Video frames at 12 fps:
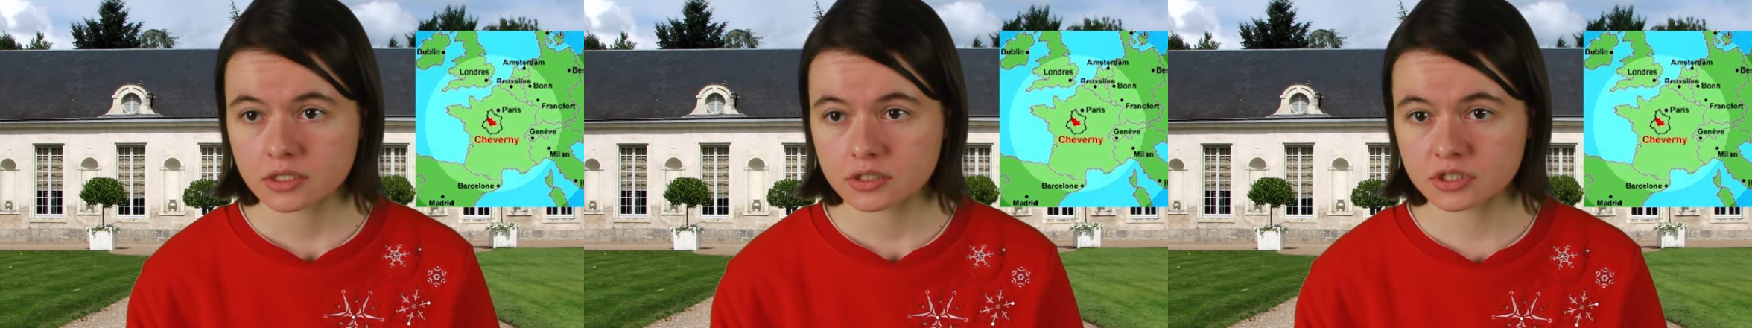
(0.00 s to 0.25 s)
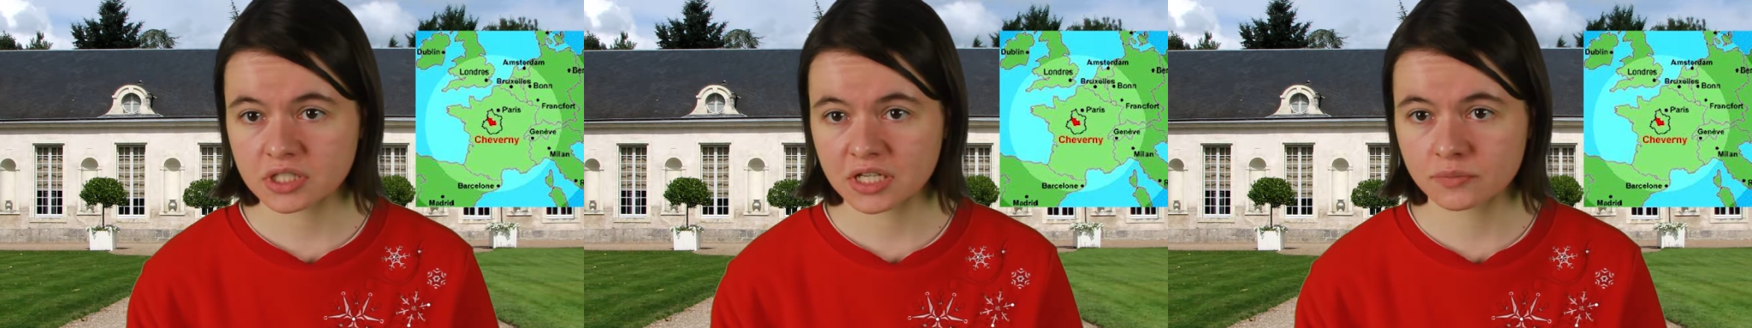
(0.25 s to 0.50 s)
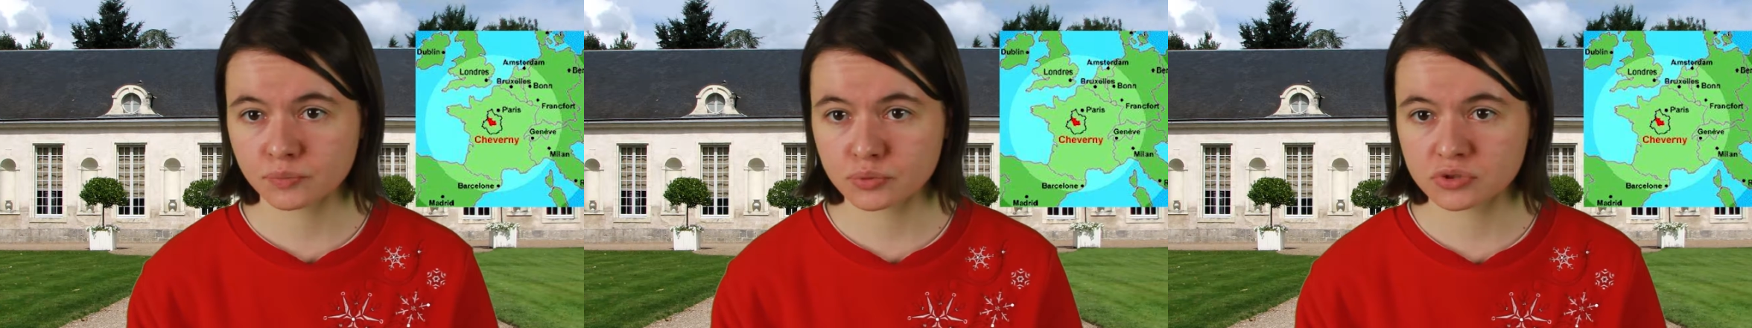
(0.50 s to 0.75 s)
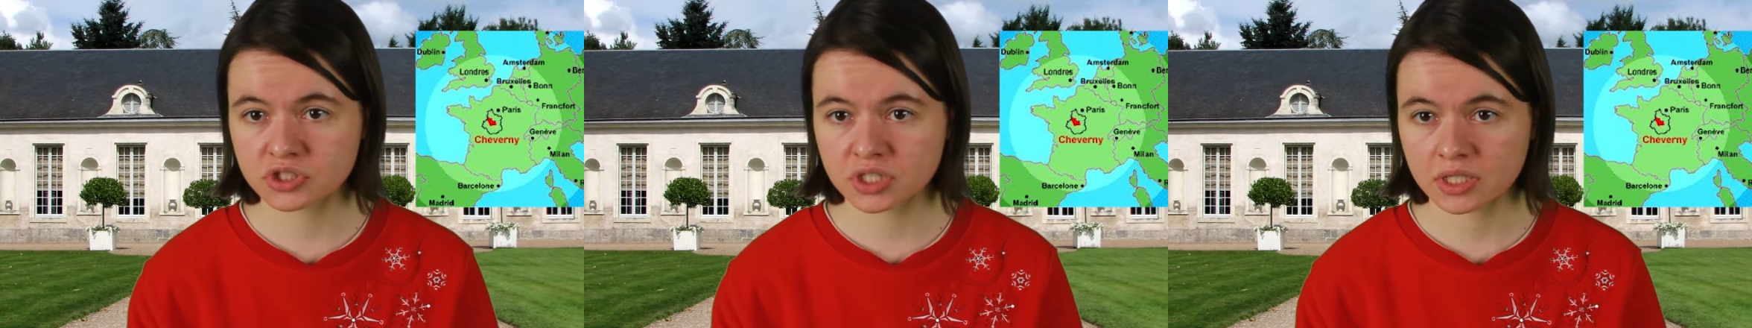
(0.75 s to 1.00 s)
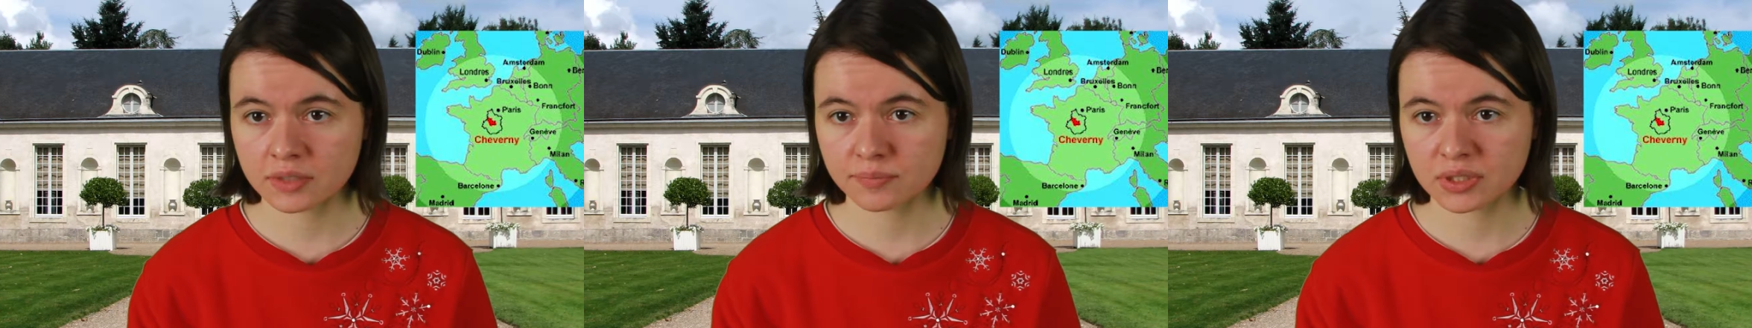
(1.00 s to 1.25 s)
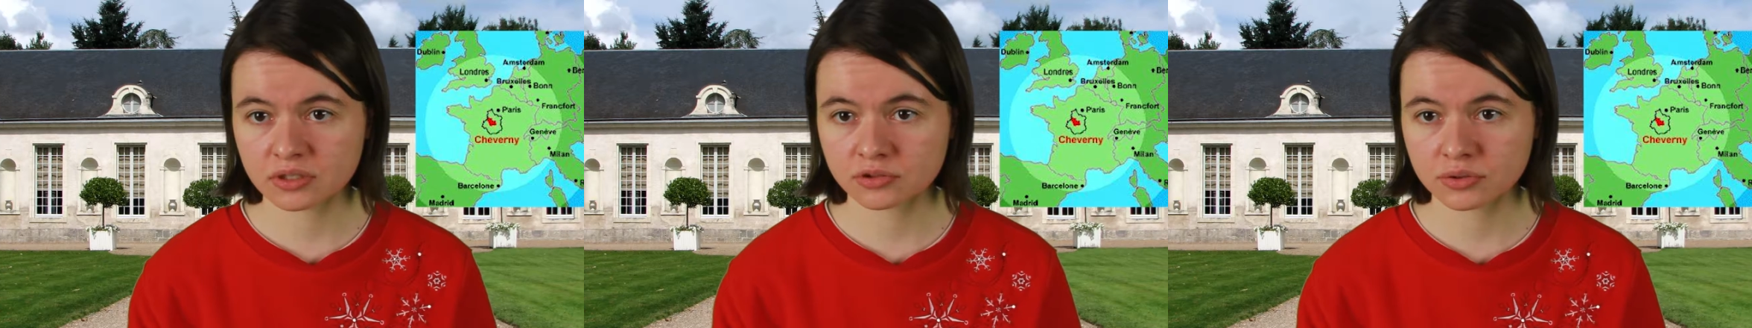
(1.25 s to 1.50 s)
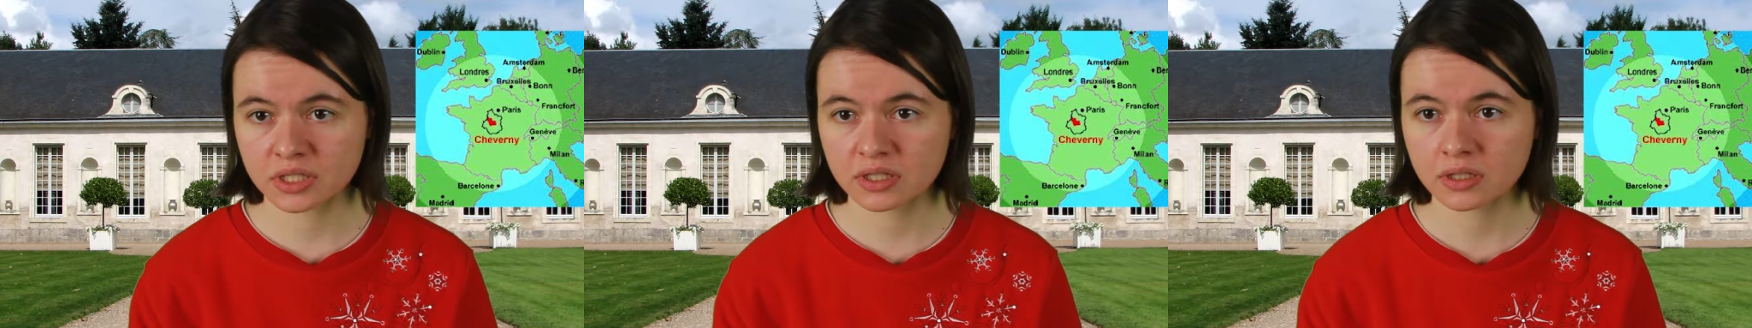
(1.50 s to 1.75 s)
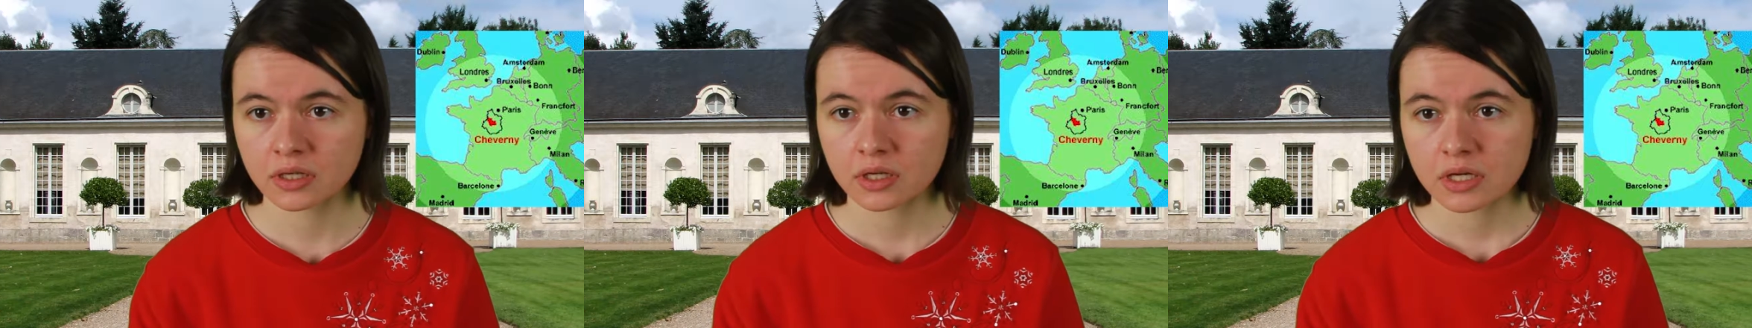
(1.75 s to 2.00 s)
Jacques Bougier
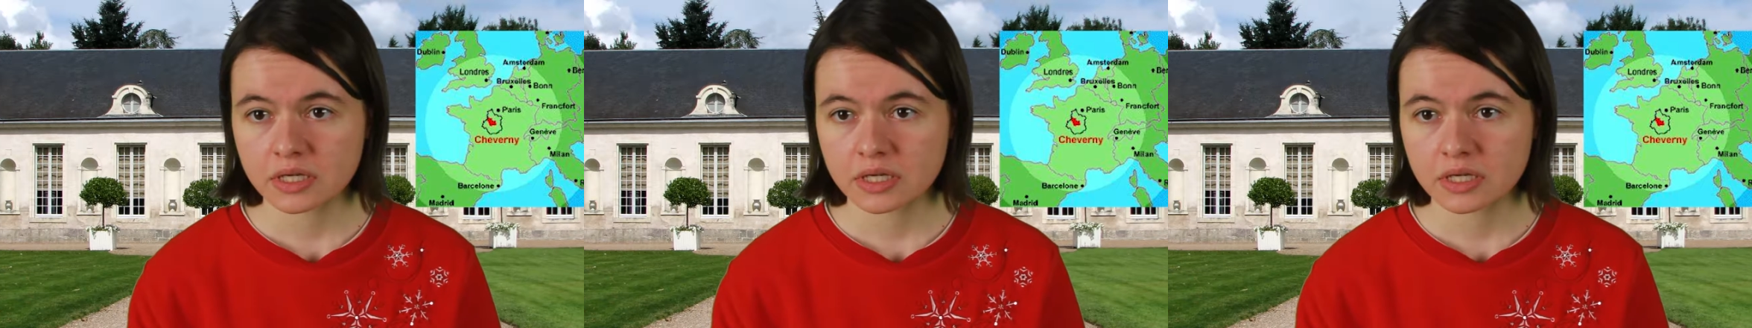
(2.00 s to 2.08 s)
between